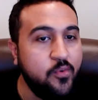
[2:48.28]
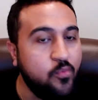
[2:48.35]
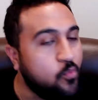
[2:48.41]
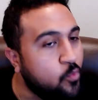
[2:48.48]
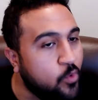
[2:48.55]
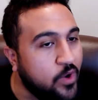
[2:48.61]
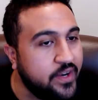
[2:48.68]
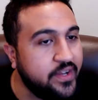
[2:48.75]

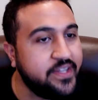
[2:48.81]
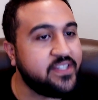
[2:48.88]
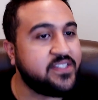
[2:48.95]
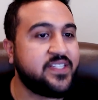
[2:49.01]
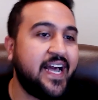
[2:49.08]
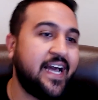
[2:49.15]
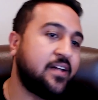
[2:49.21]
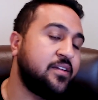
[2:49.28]
What
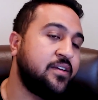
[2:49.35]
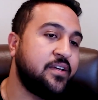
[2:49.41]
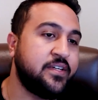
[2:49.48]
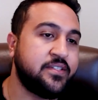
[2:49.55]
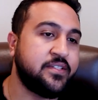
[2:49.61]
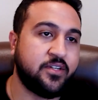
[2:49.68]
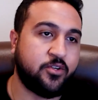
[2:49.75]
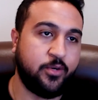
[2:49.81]
exactly
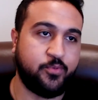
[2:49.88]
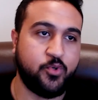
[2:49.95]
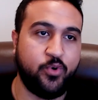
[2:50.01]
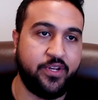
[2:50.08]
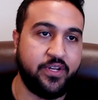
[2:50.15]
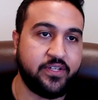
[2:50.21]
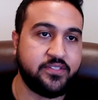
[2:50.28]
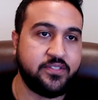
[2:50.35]
is a crypto
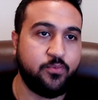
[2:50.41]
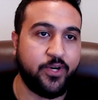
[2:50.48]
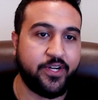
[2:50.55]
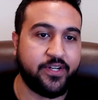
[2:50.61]
index, right?